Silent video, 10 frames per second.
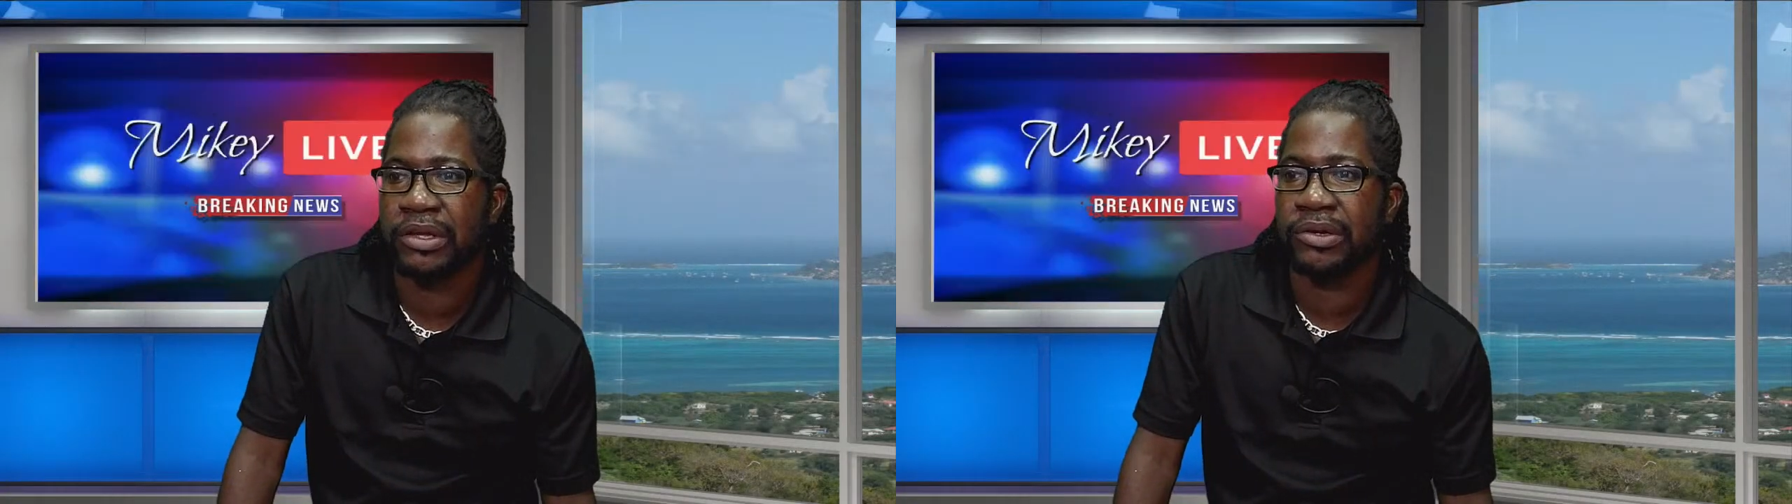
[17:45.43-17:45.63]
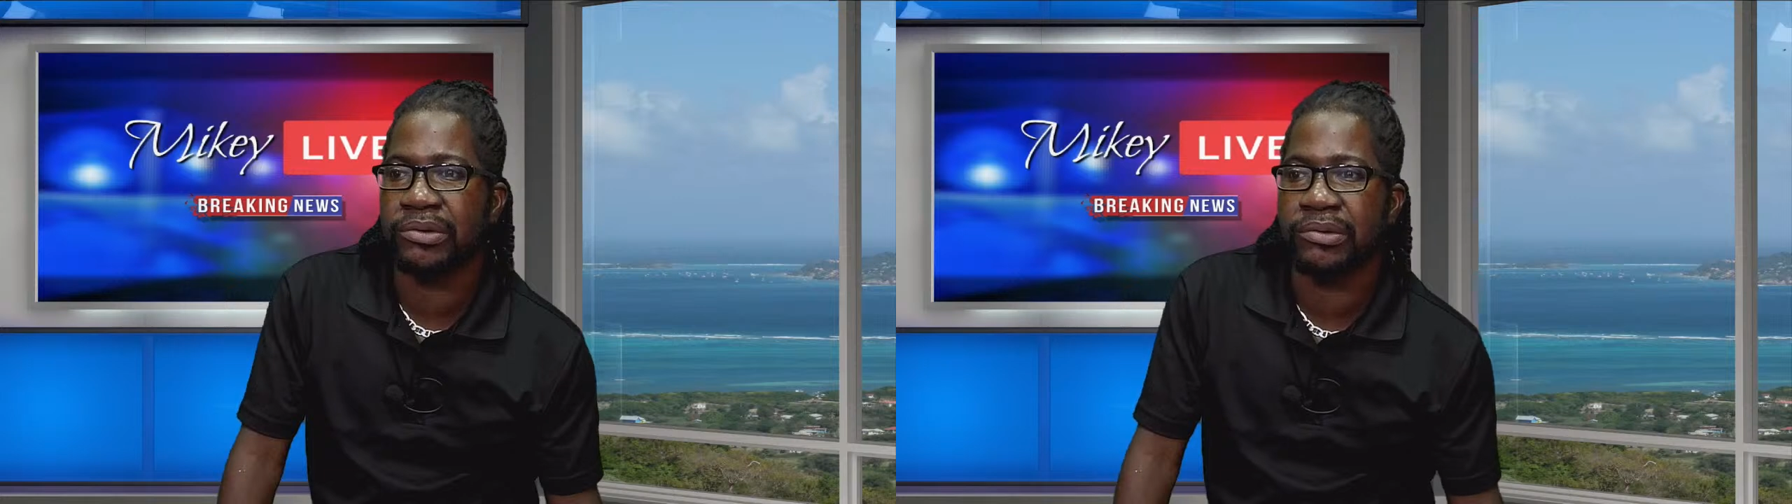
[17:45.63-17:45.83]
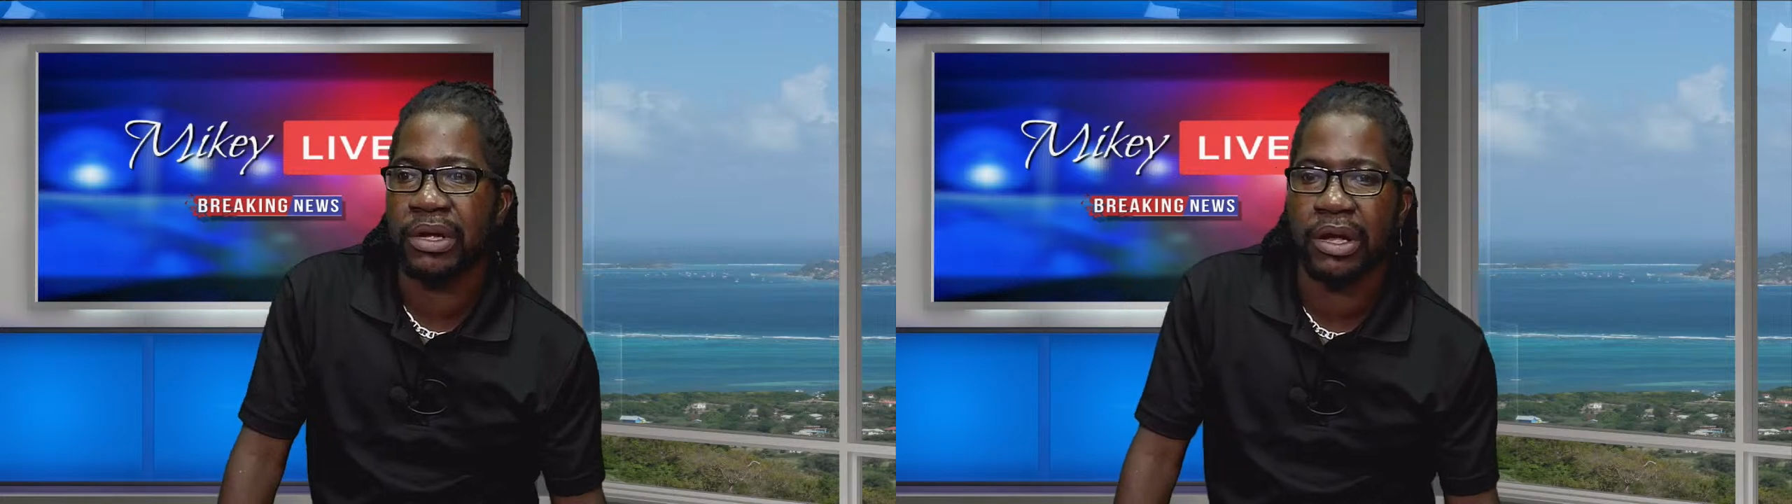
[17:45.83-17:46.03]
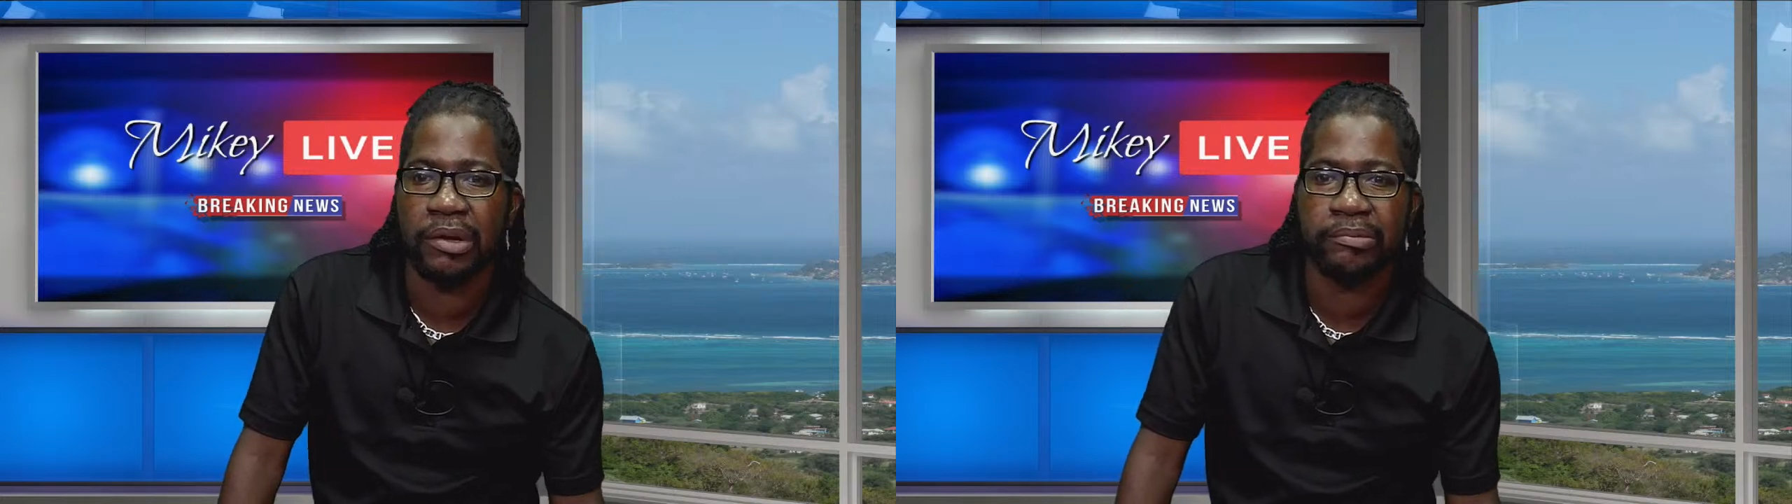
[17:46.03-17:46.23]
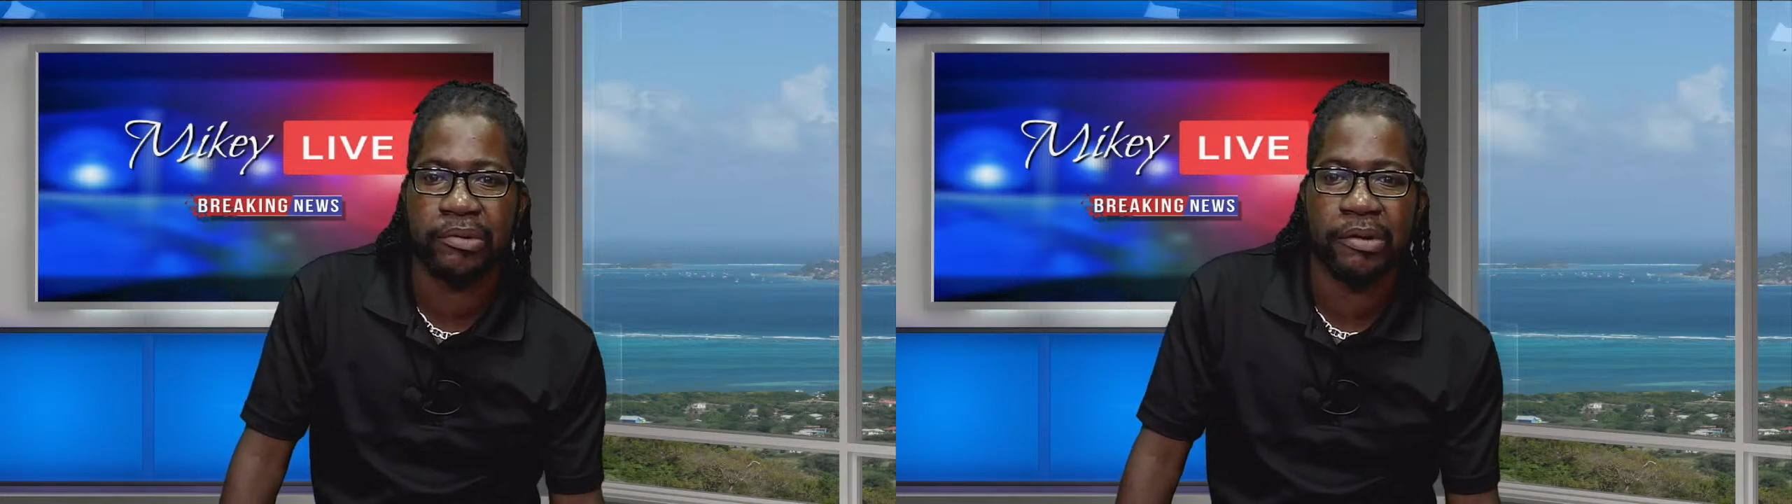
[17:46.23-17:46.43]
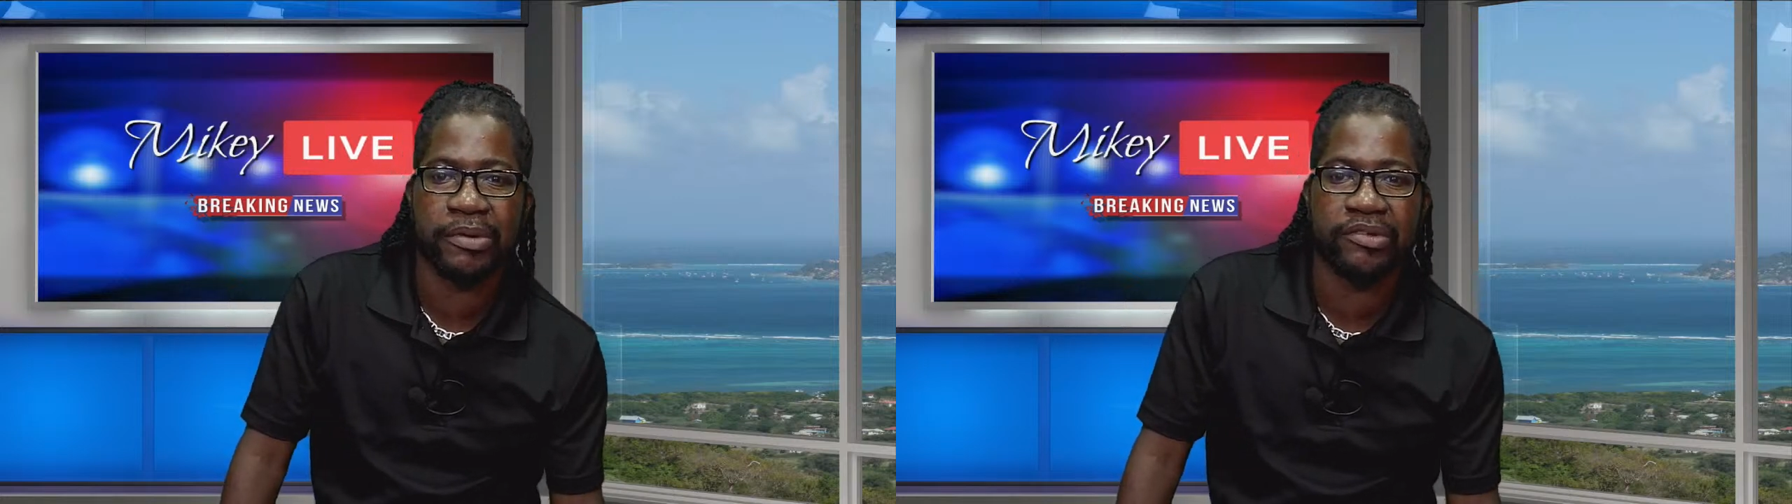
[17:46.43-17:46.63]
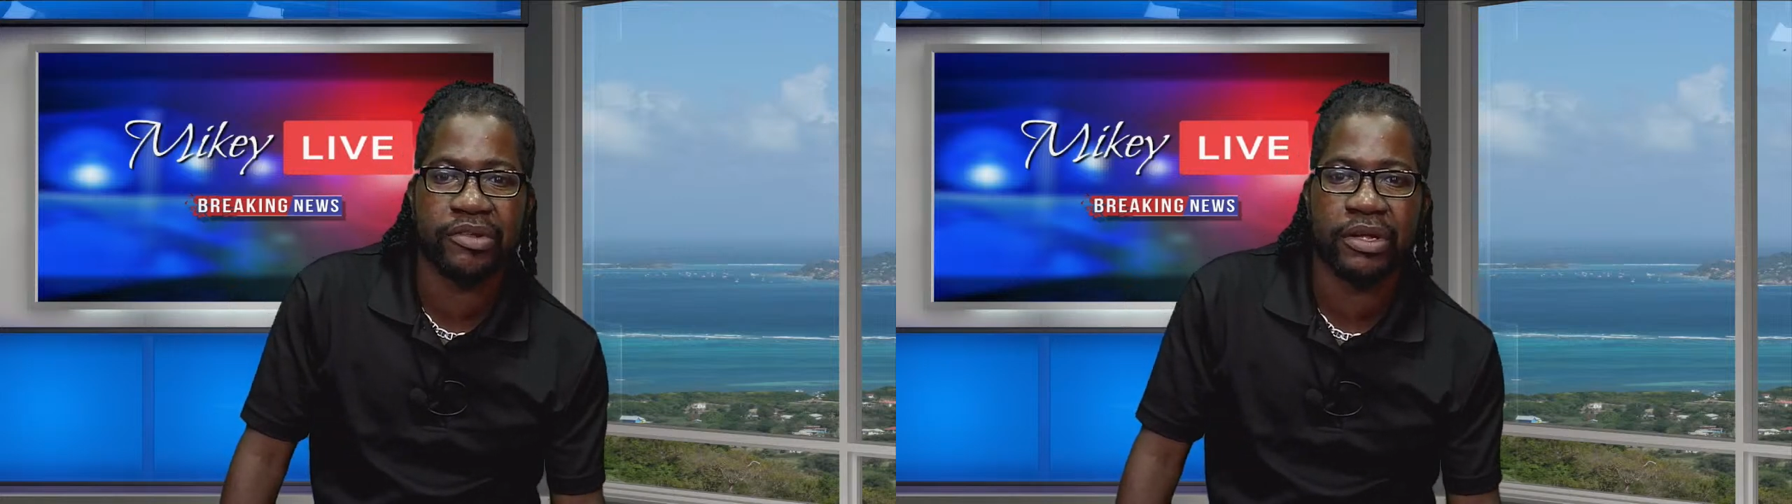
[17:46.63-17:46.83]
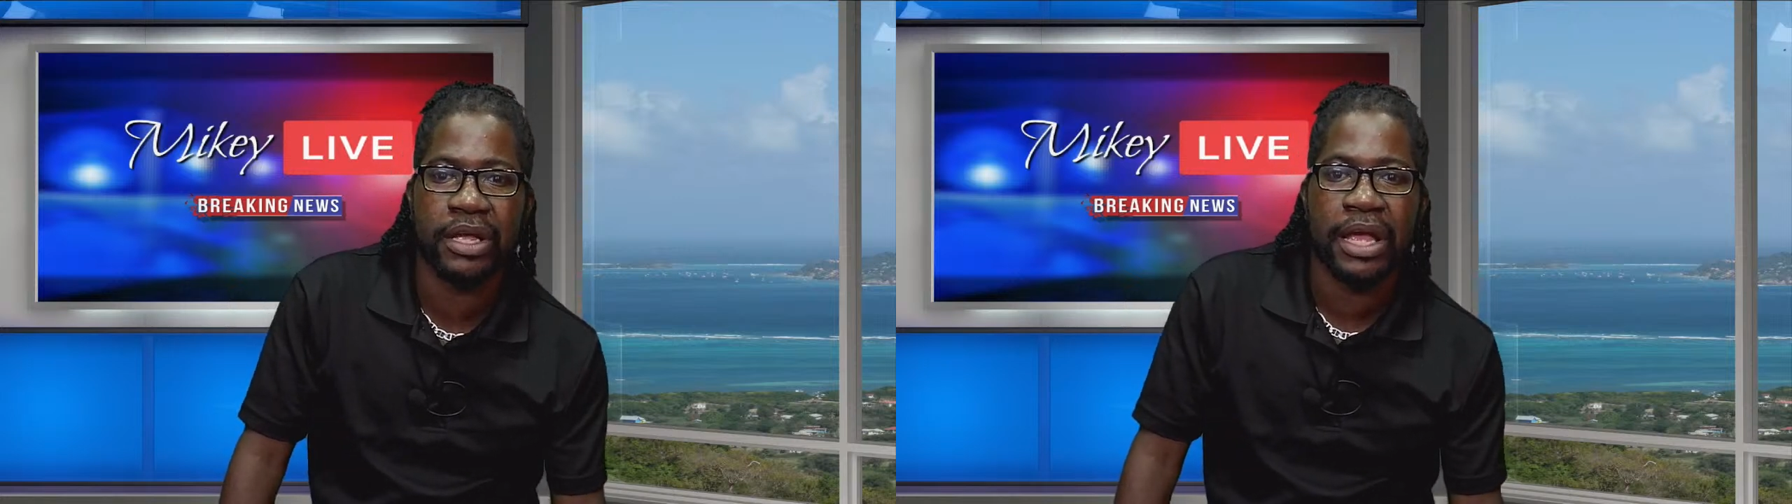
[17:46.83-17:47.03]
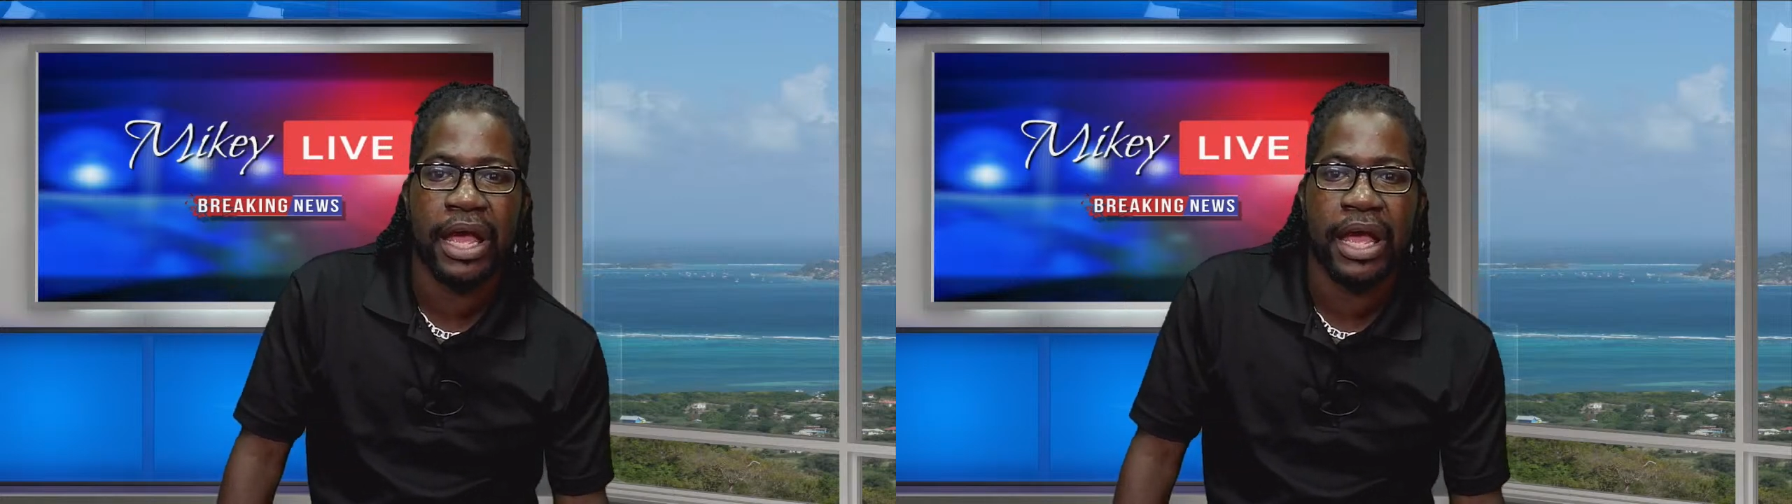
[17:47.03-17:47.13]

you, Prime Minister.